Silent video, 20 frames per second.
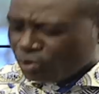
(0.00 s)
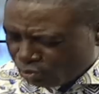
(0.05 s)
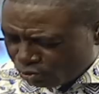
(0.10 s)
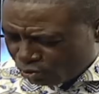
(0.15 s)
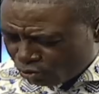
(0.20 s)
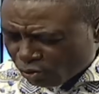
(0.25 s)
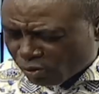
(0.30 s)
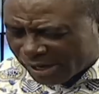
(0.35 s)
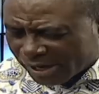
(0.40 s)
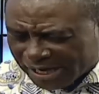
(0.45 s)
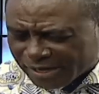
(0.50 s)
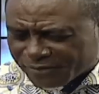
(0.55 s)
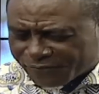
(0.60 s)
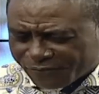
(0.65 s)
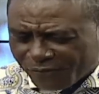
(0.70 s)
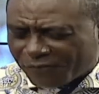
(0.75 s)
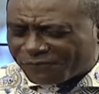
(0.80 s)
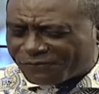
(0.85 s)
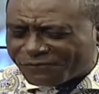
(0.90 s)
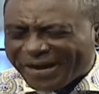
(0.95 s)
looking
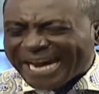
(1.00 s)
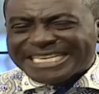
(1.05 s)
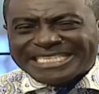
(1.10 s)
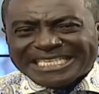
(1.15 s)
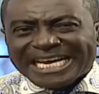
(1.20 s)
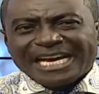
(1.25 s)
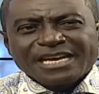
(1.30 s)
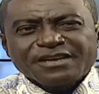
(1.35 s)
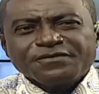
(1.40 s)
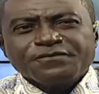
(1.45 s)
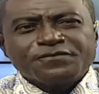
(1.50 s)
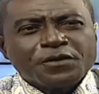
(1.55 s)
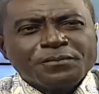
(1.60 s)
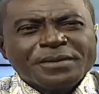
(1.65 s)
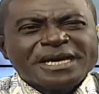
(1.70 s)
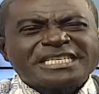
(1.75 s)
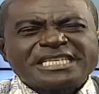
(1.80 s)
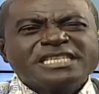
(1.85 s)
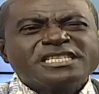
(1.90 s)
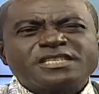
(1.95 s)
for vital
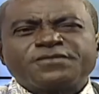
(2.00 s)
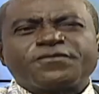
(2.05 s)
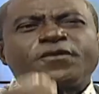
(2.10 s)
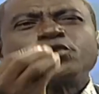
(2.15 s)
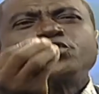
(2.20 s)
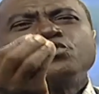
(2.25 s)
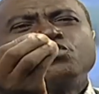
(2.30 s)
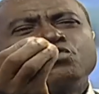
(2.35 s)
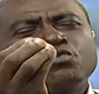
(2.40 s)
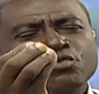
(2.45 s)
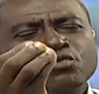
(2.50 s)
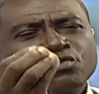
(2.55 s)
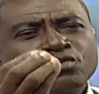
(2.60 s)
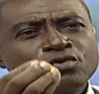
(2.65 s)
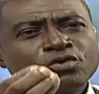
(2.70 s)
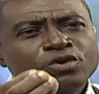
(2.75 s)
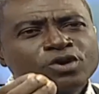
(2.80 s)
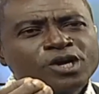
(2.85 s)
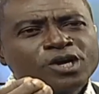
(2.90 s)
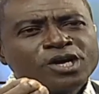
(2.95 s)
information for you
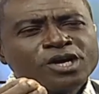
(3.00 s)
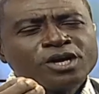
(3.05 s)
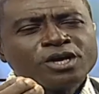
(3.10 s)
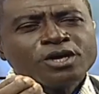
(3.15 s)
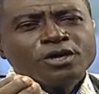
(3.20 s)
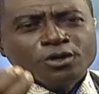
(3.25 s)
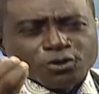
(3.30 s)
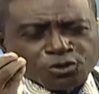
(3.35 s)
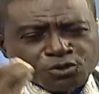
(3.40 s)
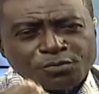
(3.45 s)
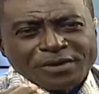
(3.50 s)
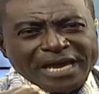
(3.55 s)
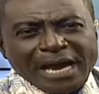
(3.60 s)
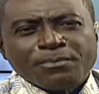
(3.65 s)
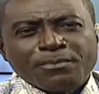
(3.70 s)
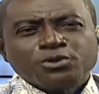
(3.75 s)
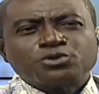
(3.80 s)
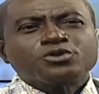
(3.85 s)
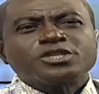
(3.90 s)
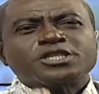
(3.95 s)
to be
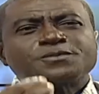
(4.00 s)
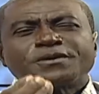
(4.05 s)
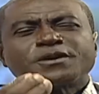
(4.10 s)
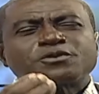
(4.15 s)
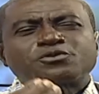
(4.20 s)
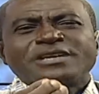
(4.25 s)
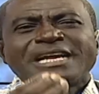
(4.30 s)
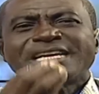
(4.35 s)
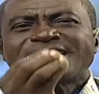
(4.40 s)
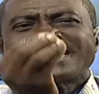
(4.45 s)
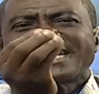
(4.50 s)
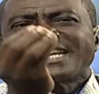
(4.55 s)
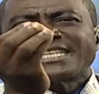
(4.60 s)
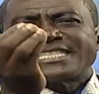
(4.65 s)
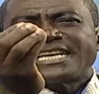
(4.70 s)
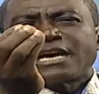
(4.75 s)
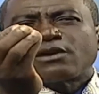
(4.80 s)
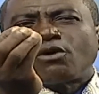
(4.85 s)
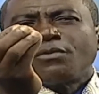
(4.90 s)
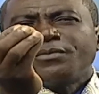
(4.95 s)
able to speak to the
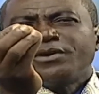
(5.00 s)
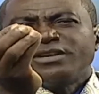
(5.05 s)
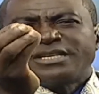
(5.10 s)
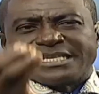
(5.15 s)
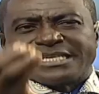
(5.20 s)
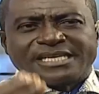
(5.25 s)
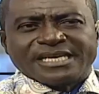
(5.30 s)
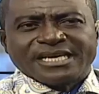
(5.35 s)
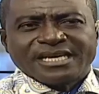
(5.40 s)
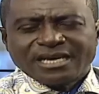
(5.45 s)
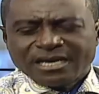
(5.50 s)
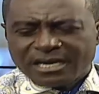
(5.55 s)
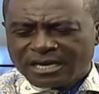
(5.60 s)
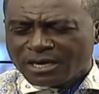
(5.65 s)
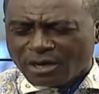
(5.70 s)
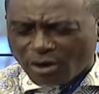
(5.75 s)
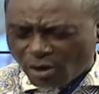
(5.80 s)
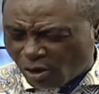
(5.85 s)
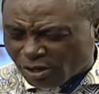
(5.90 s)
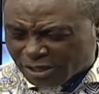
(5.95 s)
international community
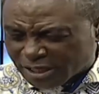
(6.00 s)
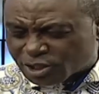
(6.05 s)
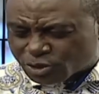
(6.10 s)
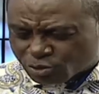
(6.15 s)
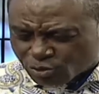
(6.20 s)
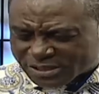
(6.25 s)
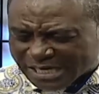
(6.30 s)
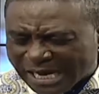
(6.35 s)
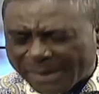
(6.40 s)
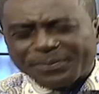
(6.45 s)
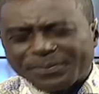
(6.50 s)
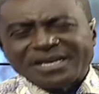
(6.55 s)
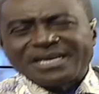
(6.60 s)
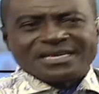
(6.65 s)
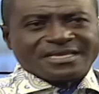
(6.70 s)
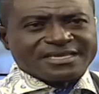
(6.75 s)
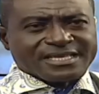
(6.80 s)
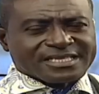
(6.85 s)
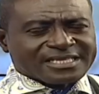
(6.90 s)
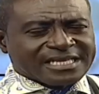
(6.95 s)
on issues happening
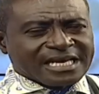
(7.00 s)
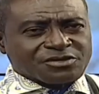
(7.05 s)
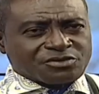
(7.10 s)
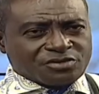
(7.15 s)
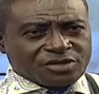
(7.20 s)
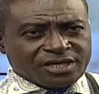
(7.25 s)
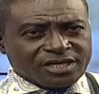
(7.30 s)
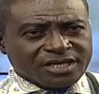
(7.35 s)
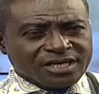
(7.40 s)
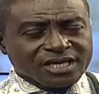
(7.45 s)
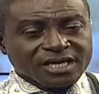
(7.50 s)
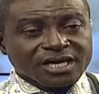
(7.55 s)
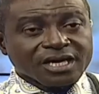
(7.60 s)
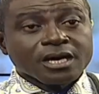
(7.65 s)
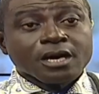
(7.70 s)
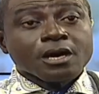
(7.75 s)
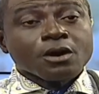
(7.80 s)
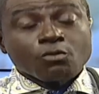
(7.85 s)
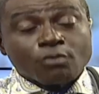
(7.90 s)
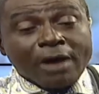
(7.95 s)
in this country.
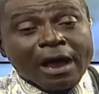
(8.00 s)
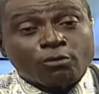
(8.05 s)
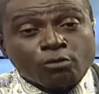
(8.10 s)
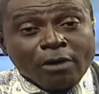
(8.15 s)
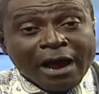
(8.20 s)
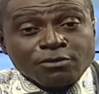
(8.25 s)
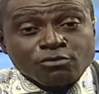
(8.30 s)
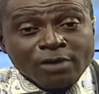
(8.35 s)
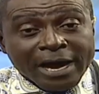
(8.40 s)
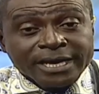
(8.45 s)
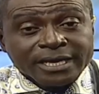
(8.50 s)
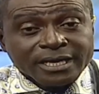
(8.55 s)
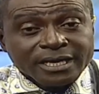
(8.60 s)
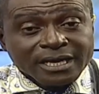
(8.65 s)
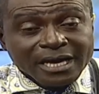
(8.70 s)
Me, I